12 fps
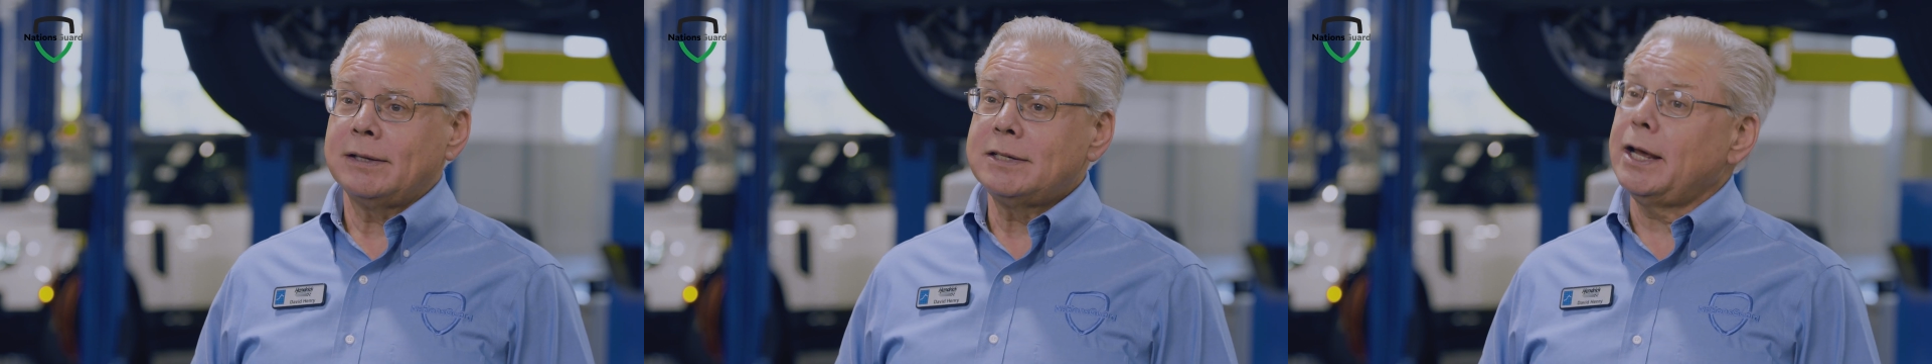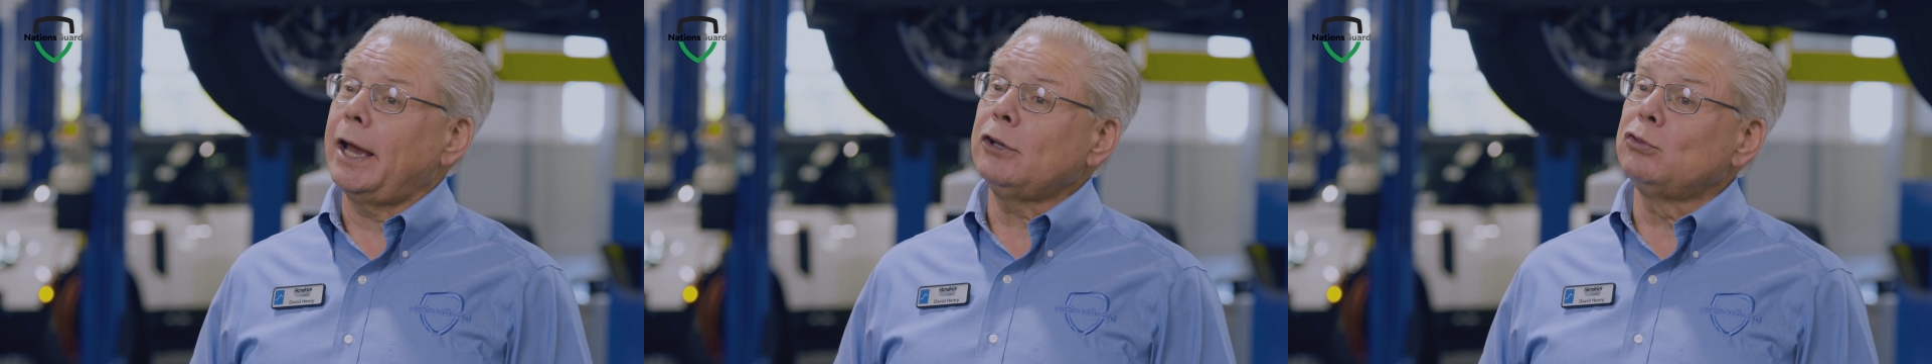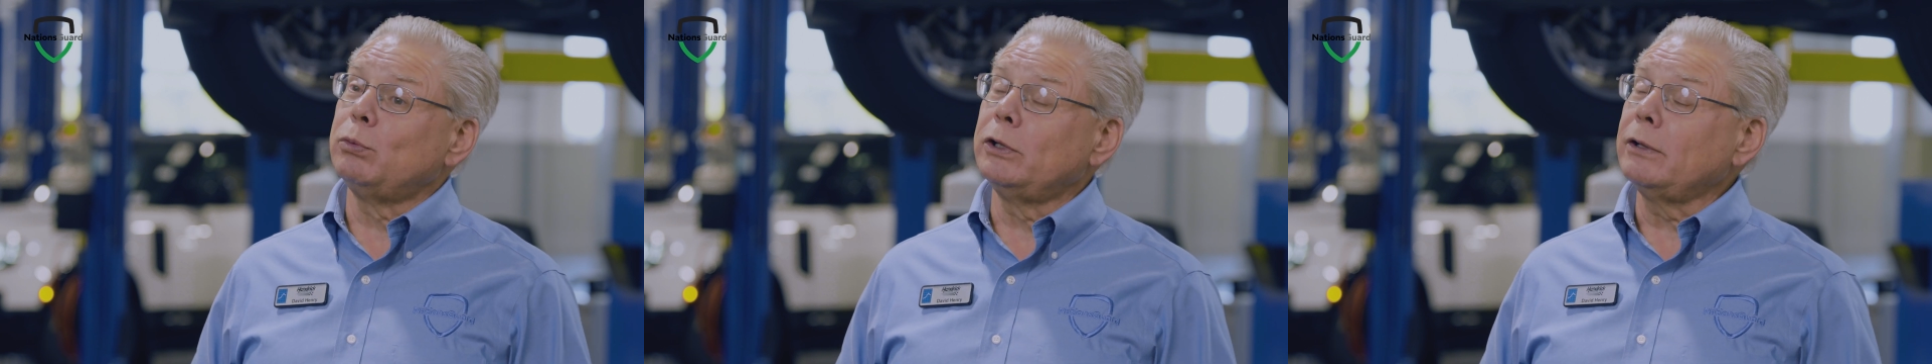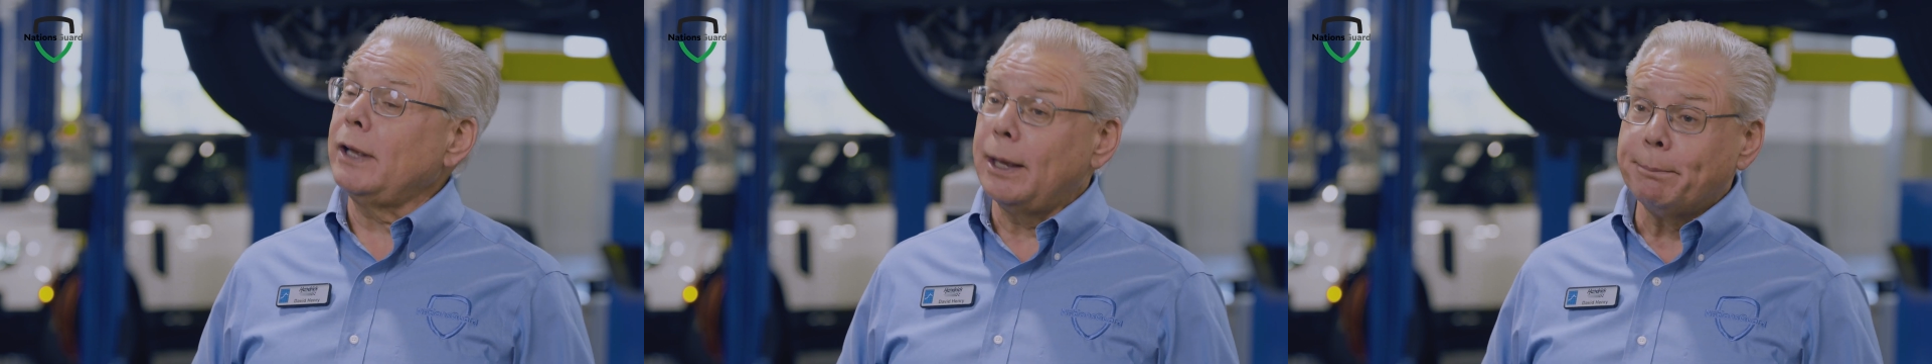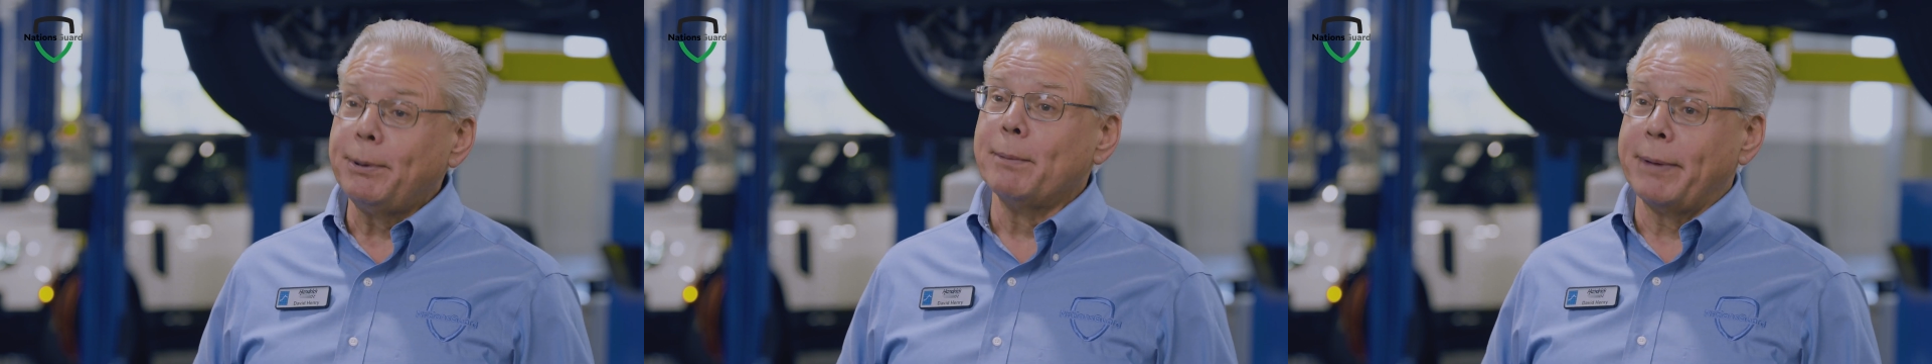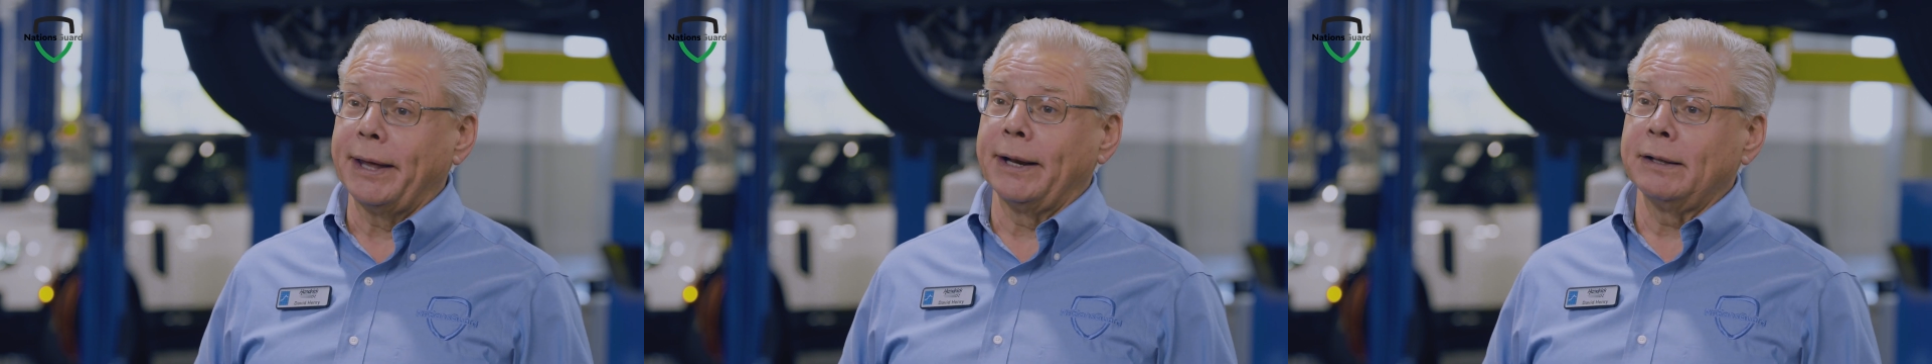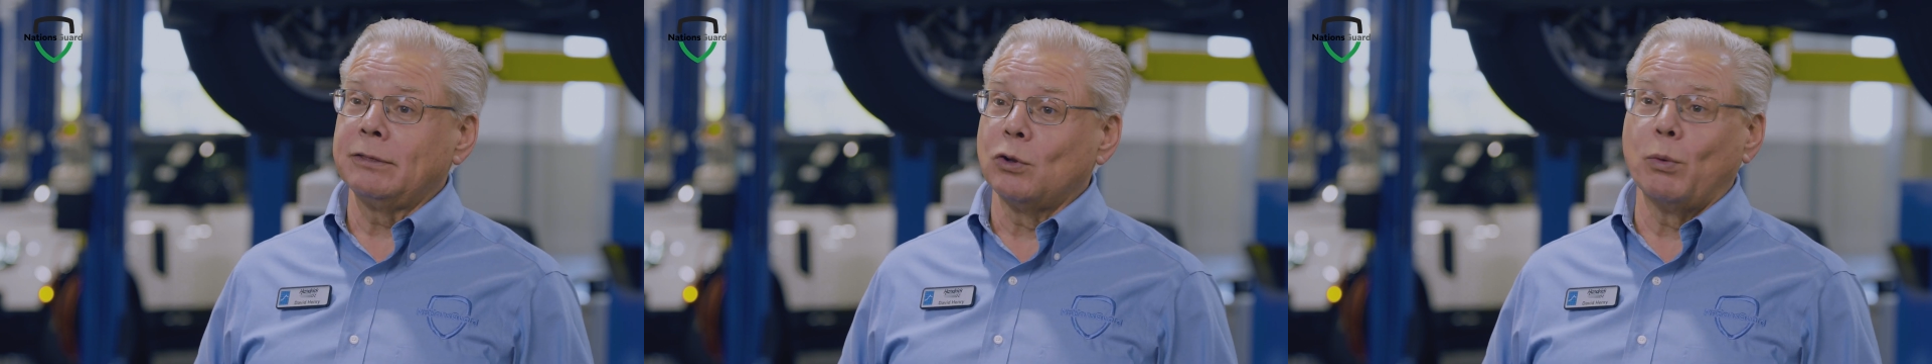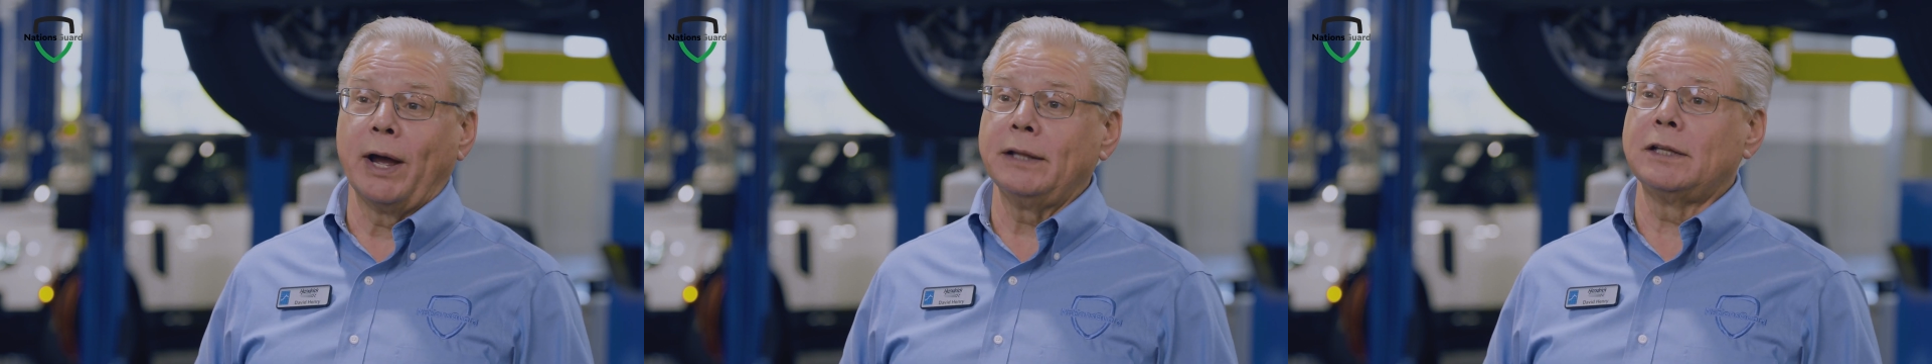techs will implement it
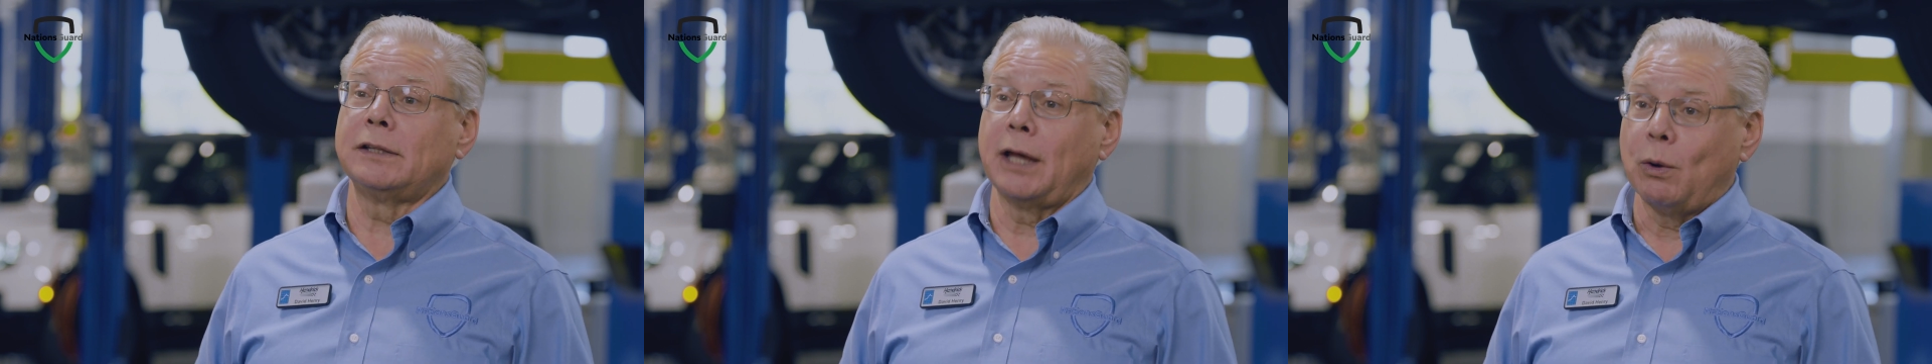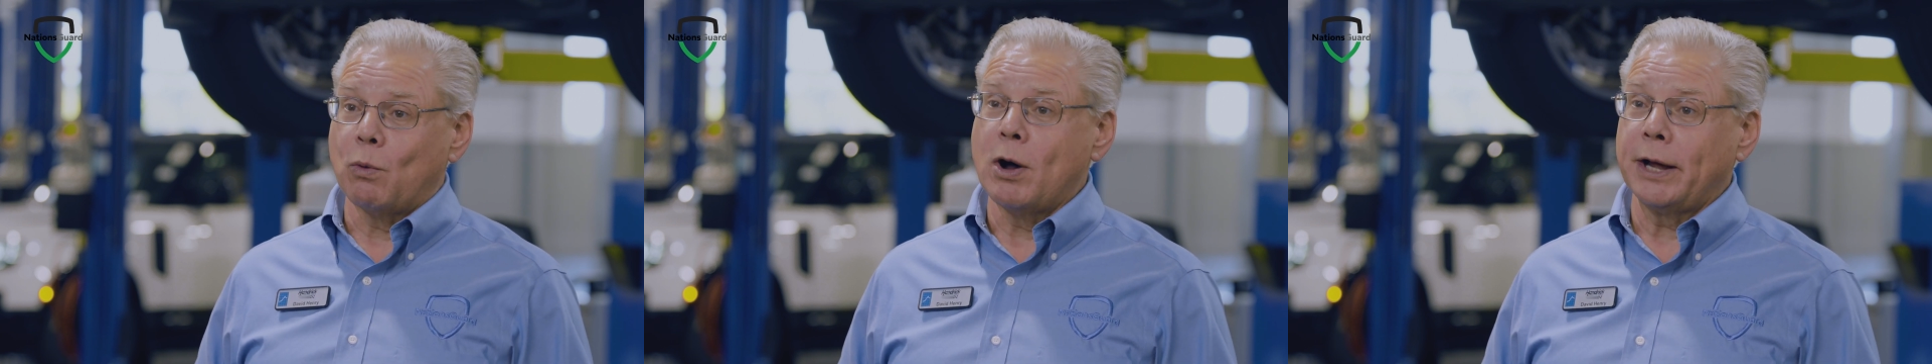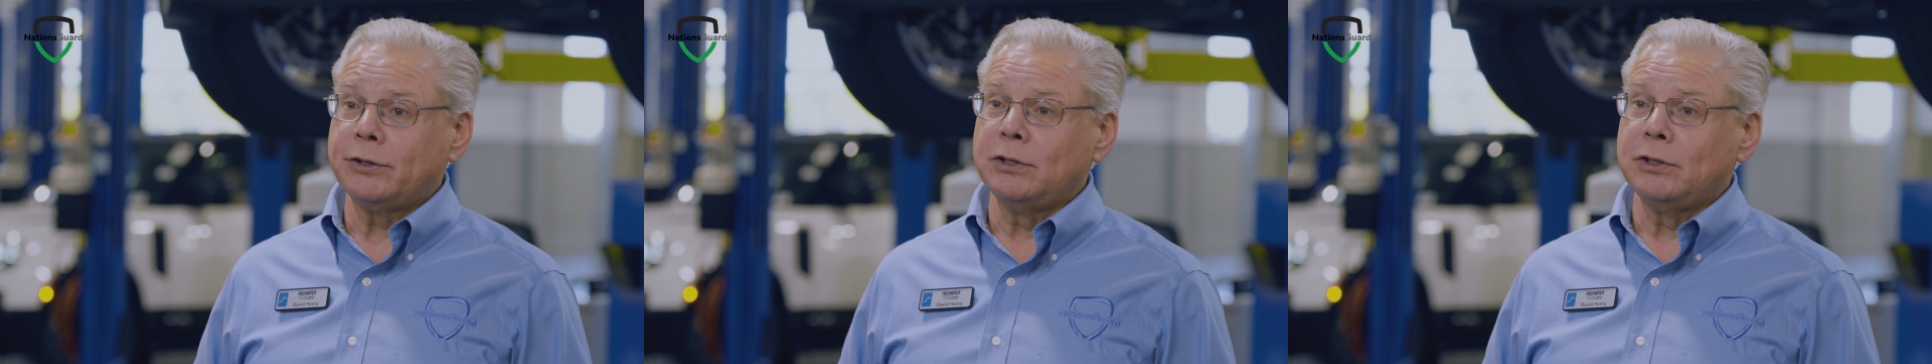the way that they want